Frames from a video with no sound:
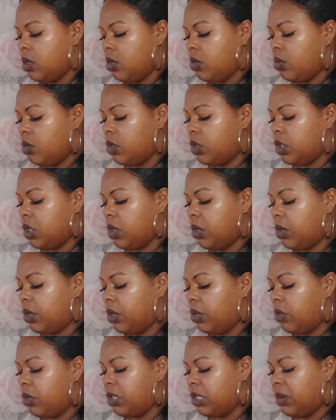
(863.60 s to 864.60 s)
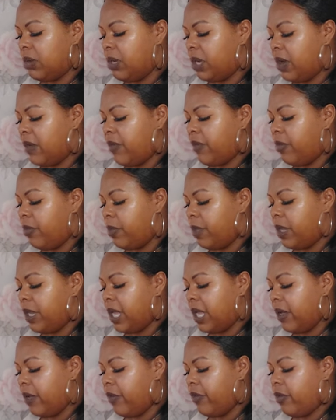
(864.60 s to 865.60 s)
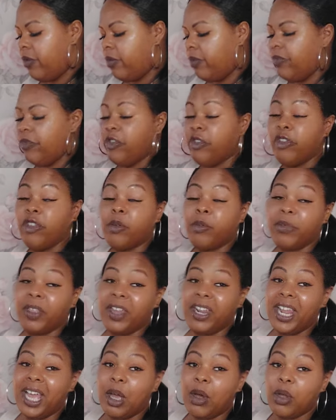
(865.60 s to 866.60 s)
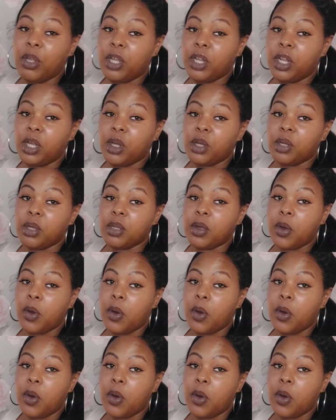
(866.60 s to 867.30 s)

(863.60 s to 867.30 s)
What's going on with Gemini from the now, you know?